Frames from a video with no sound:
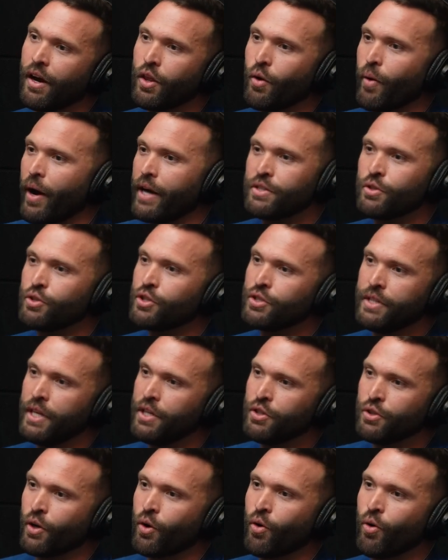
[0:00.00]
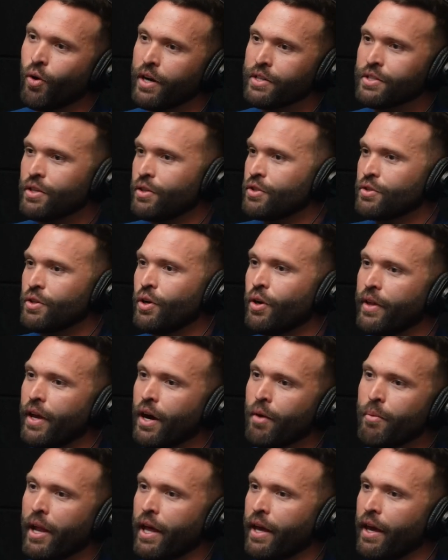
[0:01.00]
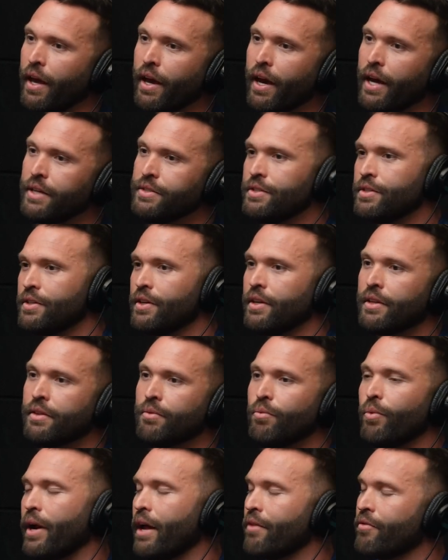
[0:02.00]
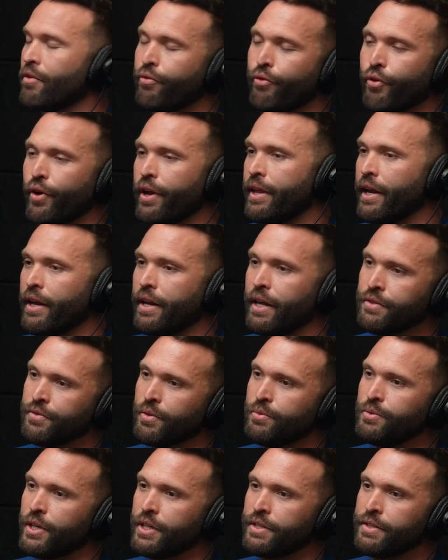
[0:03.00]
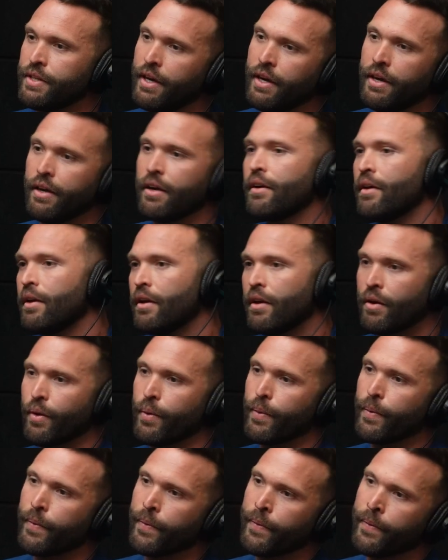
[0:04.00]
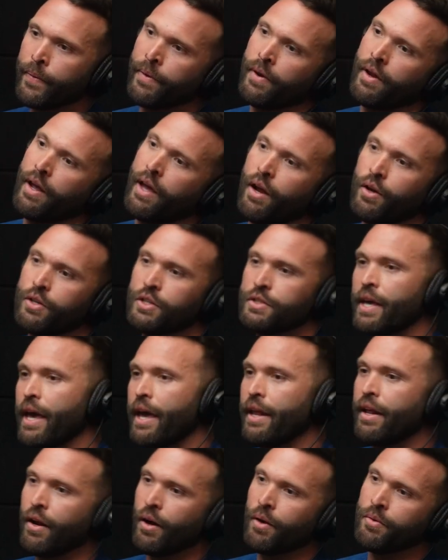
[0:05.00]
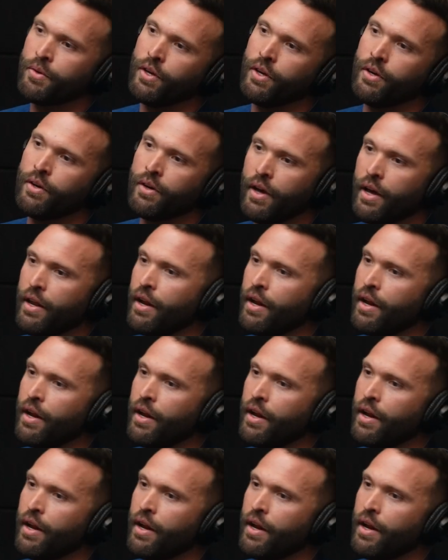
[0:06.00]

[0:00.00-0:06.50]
Otherwise, I'll just teach you the course. I'll just go there and be like, hey guys, these are the 40 techniques from GST, and I'll just hand it on to you.